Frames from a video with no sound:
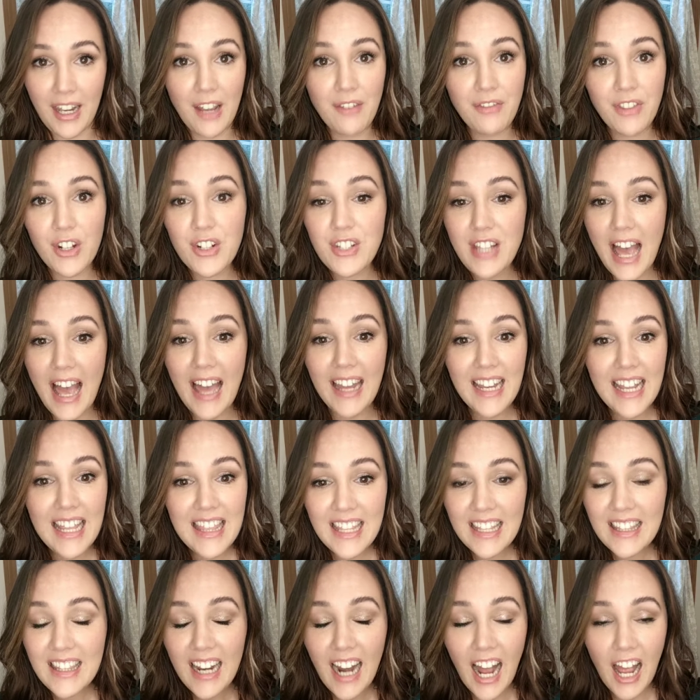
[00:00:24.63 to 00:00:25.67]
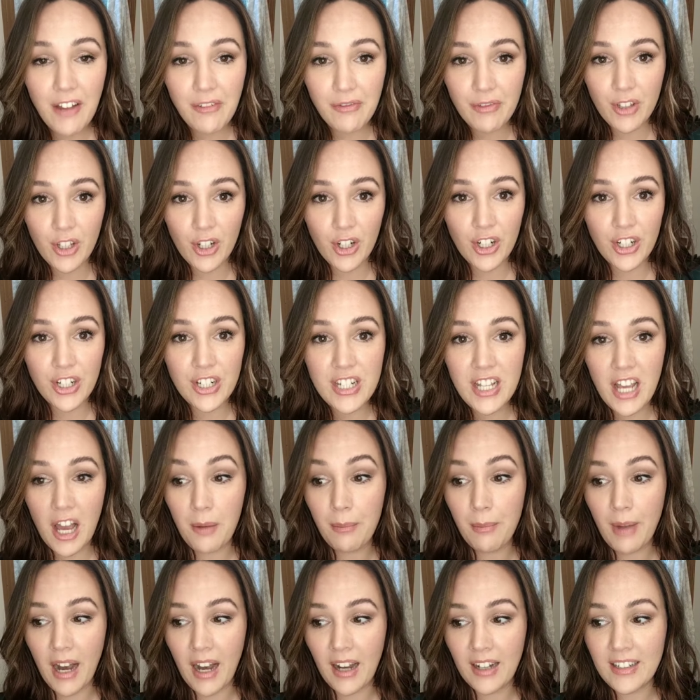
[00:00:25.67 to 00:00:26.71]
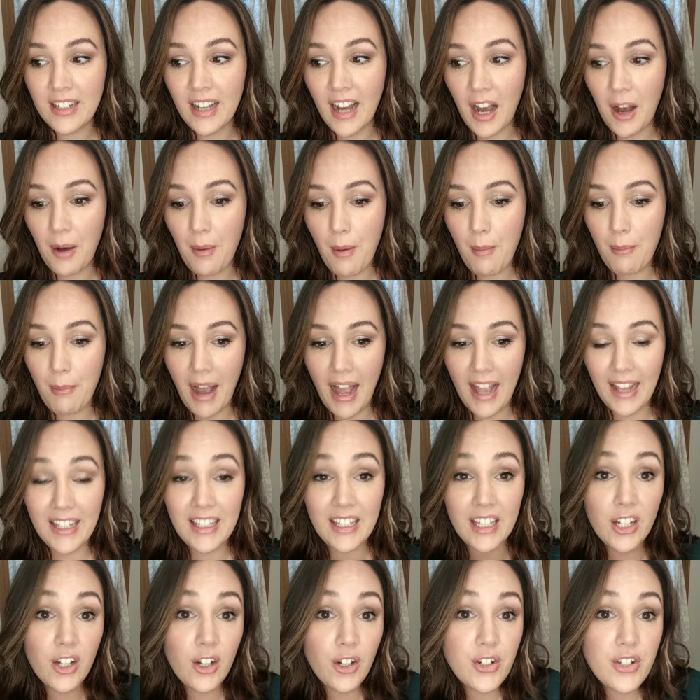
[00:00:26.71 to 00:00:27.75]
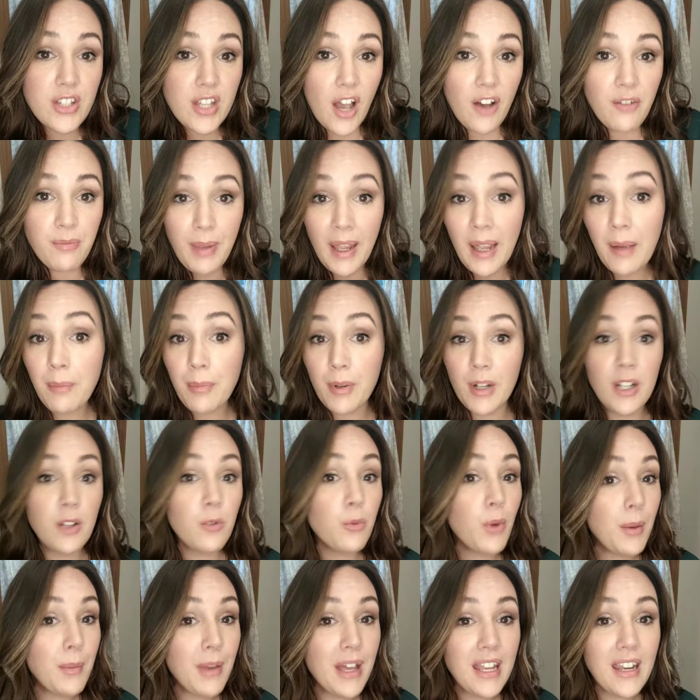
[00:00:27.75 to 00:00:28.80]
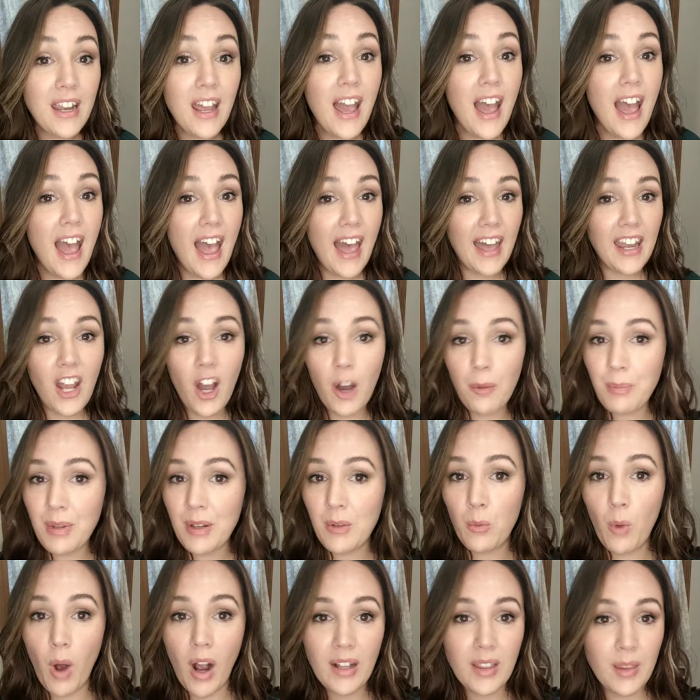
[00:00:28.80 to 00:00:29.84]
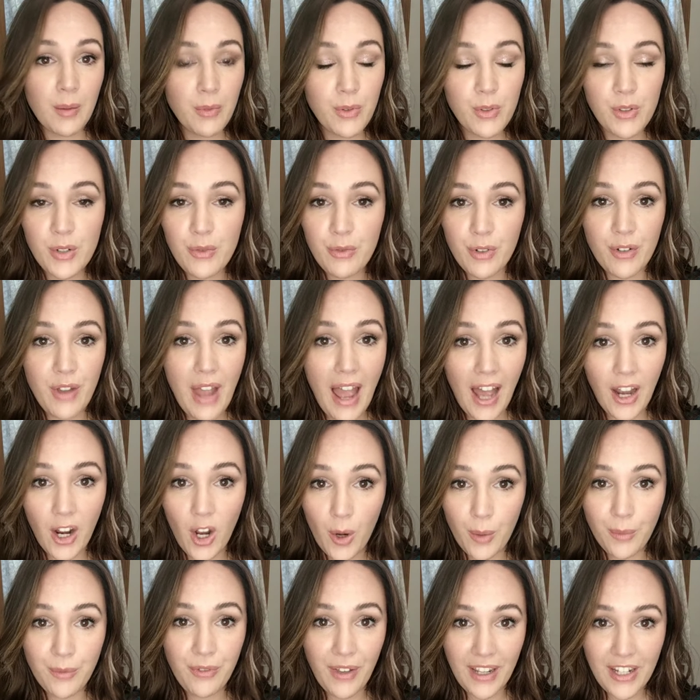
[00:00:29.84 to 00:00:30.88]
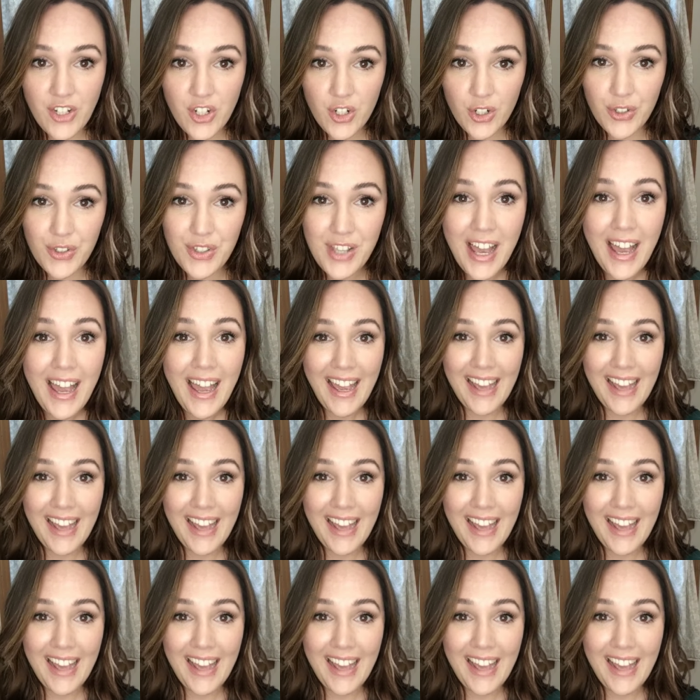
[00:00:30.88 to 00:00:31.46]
If there's anything that I've learned among my years of pampering women and helping walk them through different at-home facials,